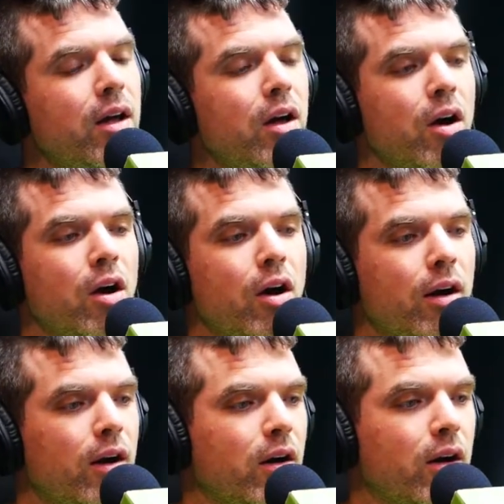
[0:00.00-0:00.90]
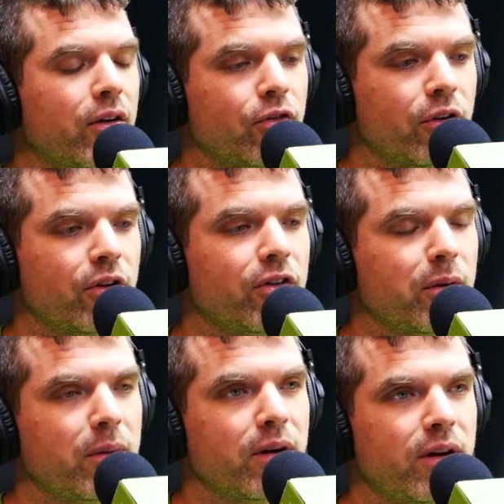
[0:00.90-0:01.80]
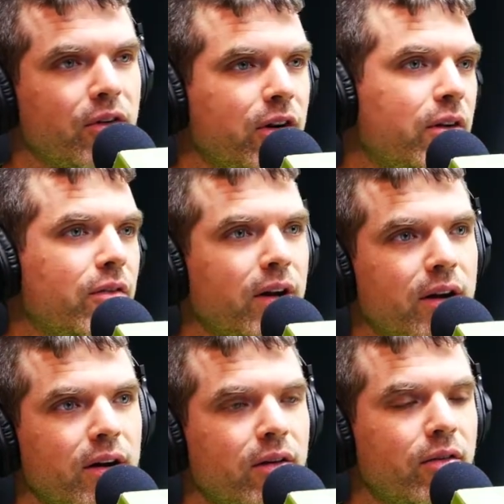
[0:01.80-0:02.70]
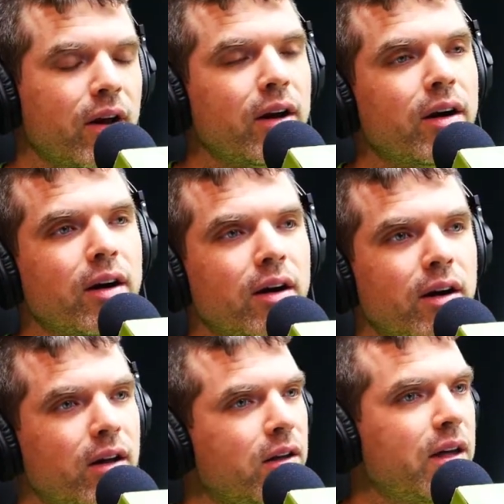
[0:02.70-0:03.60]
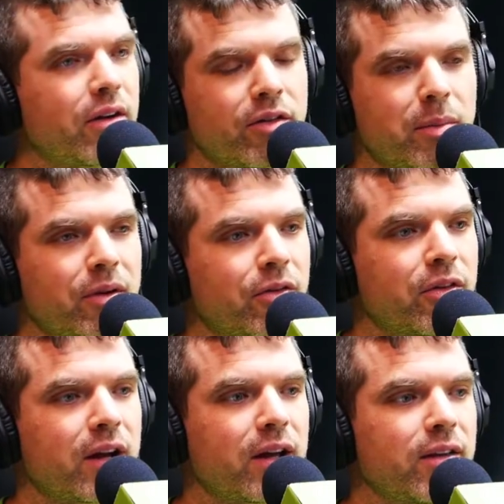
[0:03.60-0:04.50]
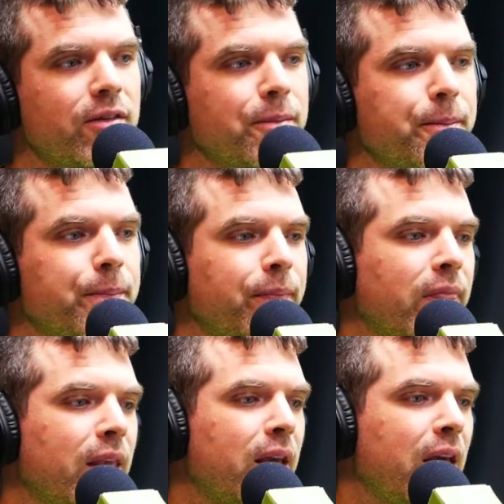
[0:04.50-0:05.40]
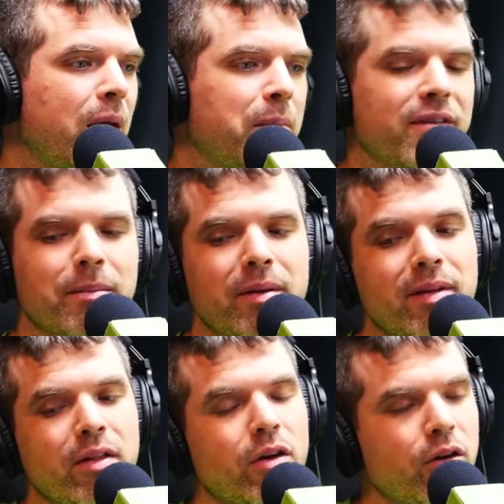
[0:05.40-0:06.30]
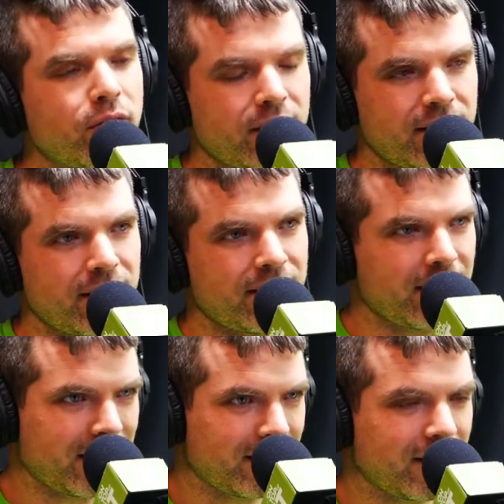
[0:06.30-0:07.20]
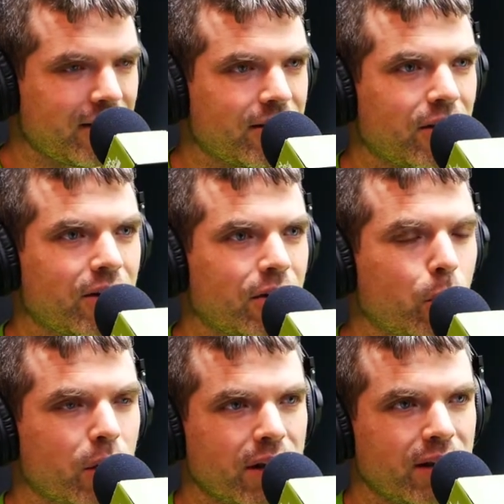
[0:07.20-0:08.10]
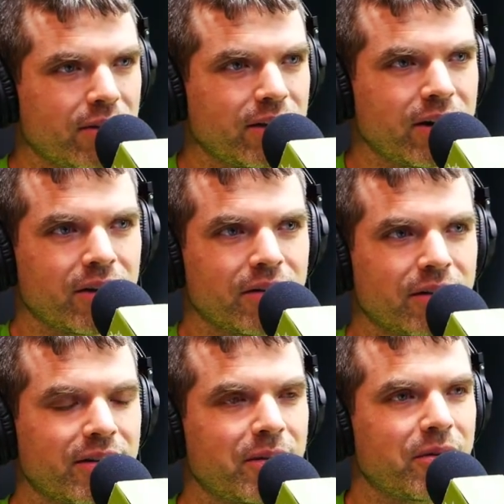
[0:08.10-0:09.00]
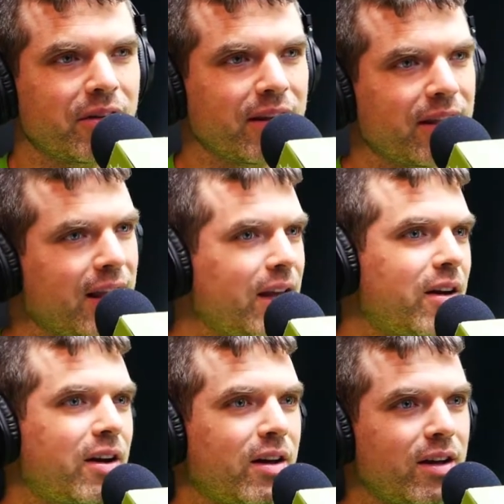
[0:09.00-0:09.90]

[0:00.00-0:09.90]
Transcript: our Australian Shepherd. I try to run her, get her some exercise. But sometimes I look over it and I see our corgi Sneakers. I see him just like laying on a